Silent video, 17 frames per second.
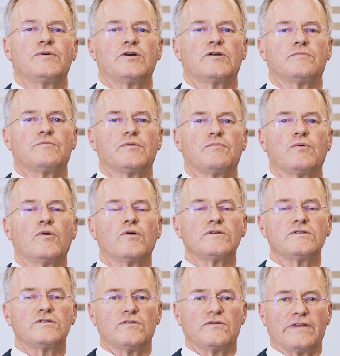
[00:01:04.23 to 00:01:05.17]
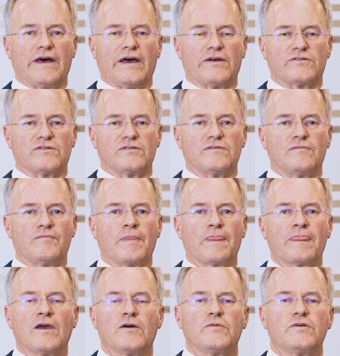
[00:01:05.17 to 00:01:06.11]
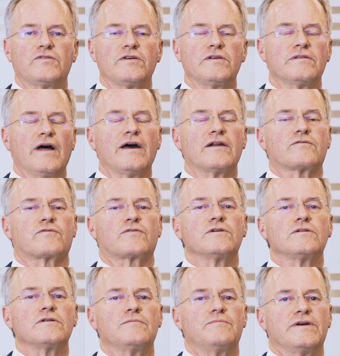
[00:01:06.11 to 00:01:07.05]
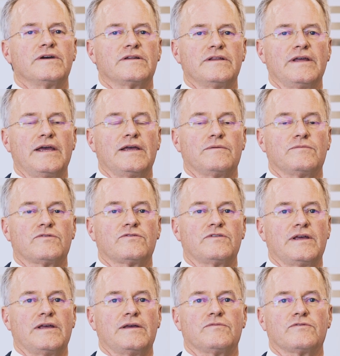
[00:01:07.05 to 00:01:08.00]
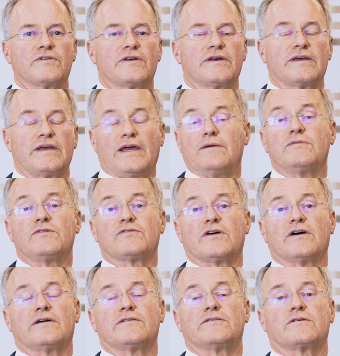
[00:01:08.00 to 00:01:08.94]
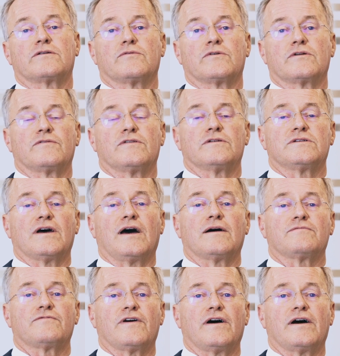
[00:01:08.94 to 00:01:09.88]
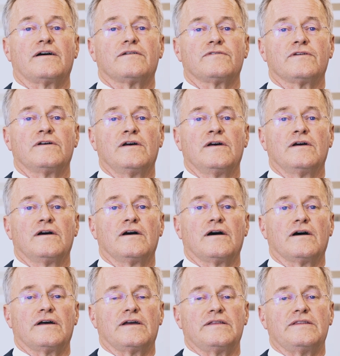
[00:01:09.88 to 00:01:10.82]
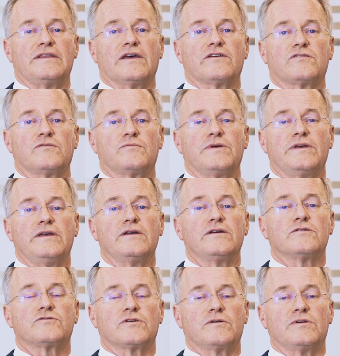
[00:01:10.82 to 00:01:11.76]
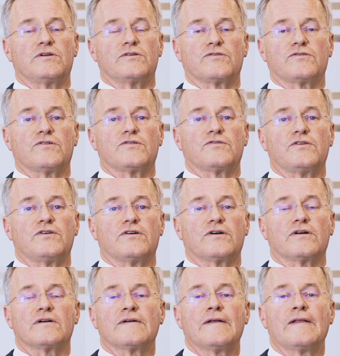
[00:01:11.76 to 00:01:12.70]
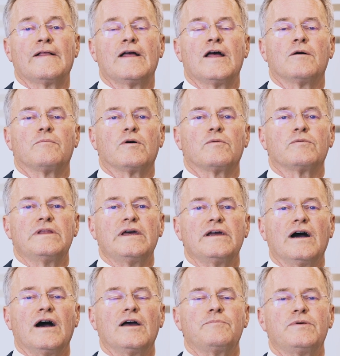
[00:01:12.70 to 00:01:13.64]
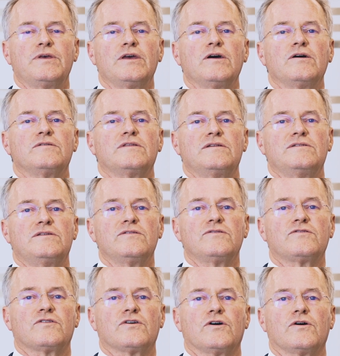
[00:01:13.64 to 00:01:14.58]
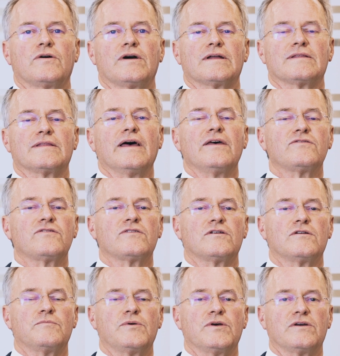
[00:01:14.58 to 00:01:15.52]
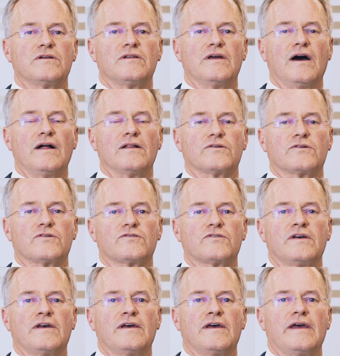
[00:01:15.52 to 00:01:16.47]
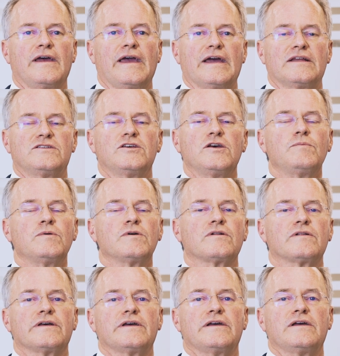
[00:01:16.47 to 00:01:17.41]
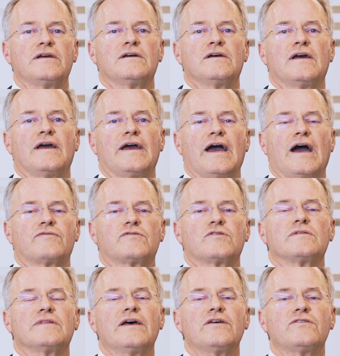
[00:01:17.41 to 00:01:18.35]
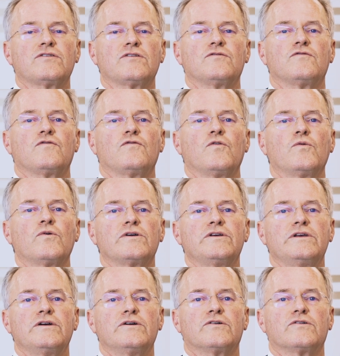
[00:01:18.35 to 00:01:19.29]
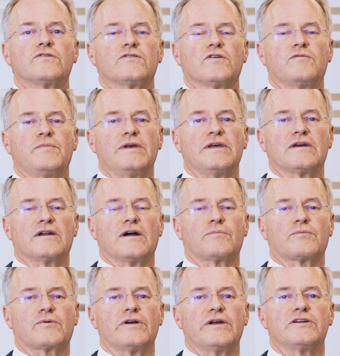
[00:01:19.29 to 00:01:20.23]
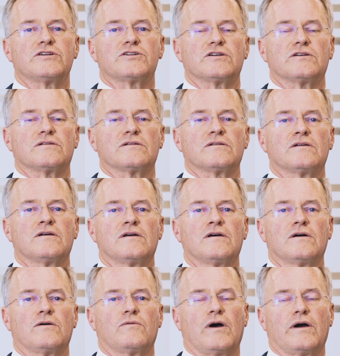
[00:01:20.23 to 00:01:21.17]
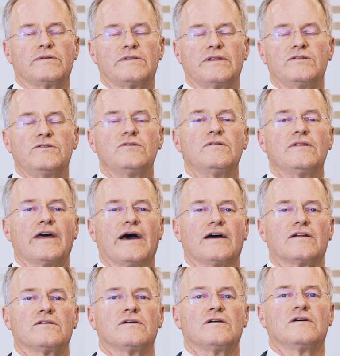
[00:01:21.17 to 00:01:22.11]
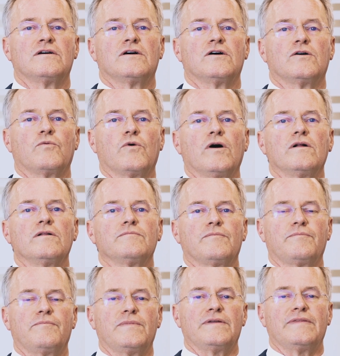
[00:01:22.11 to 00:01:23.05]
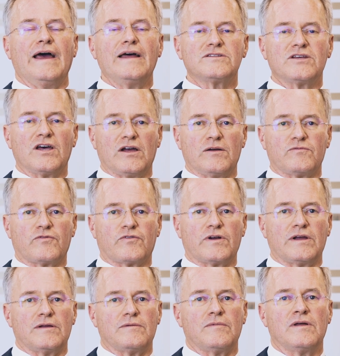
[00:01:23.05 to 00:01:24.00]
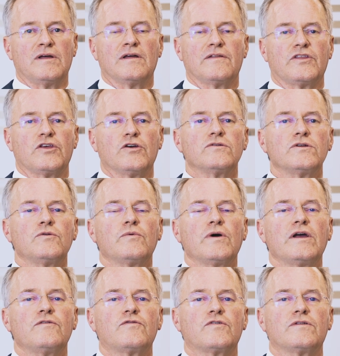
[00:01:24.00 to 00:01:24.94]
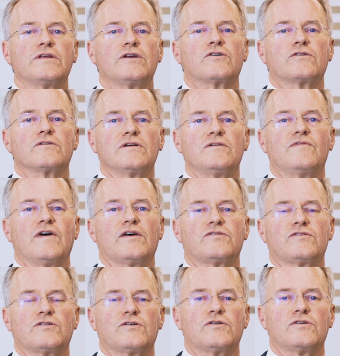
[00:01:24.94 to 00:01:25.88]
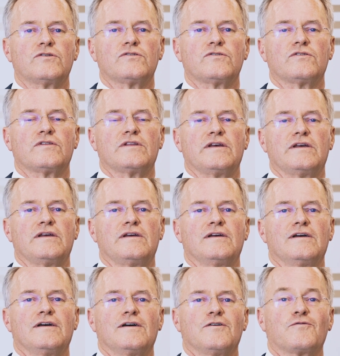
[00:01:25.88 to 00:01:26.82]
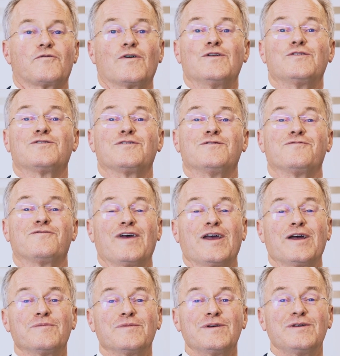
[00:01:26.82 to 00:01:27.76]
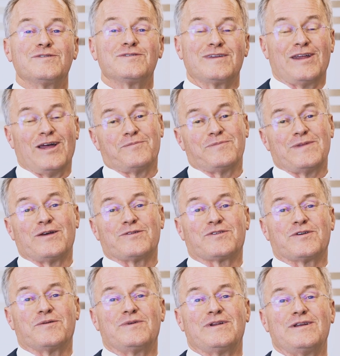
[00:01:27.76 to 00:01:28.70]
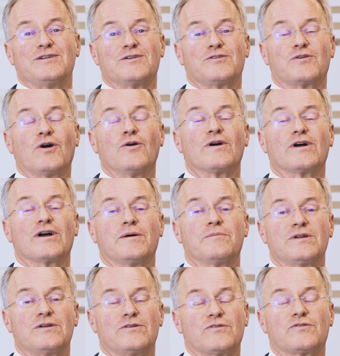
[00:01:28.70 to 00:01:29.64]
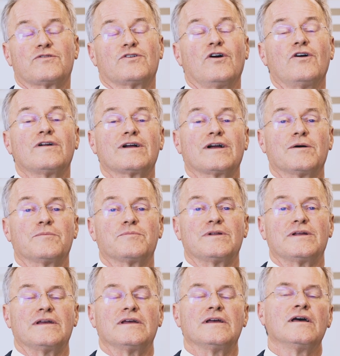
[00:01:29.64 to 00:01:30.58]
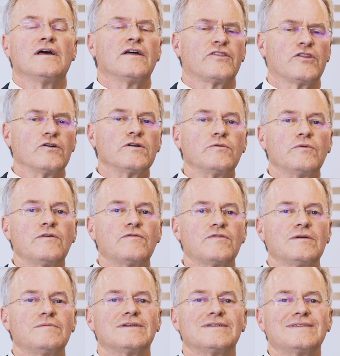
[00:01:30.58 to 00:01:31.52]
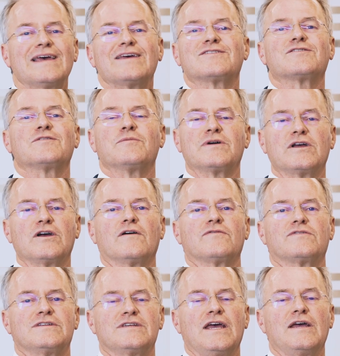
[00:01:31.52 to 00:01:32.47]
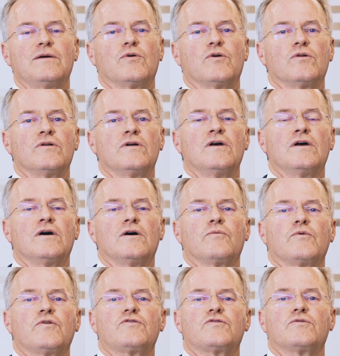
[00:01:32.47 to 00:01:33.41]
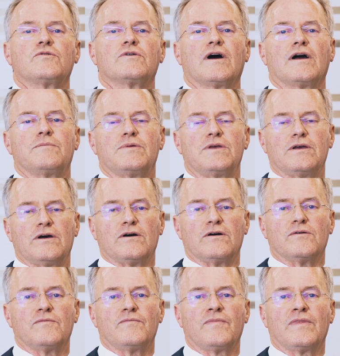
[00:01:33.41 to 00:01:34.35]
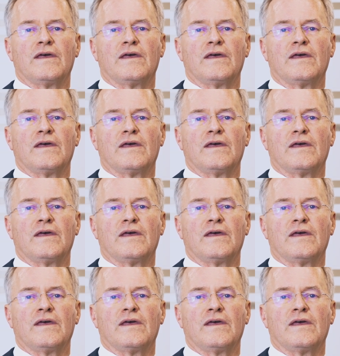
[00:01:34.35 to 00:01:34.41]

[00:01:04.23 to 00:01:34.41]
period before 2000, we see a lot of really big names, names like Amazon that are one of the top five uh, in the S&P contributors this year. But when they IPO'd, they did so at less than a billion dollars. And typically, after less than four years of being in operation. Why would they do that? Well, in that time frame, the only way for the early investors, the friends and families that helped out somebody to grow a company or to start a company, the only way for them to take some money off the table was through an IPO.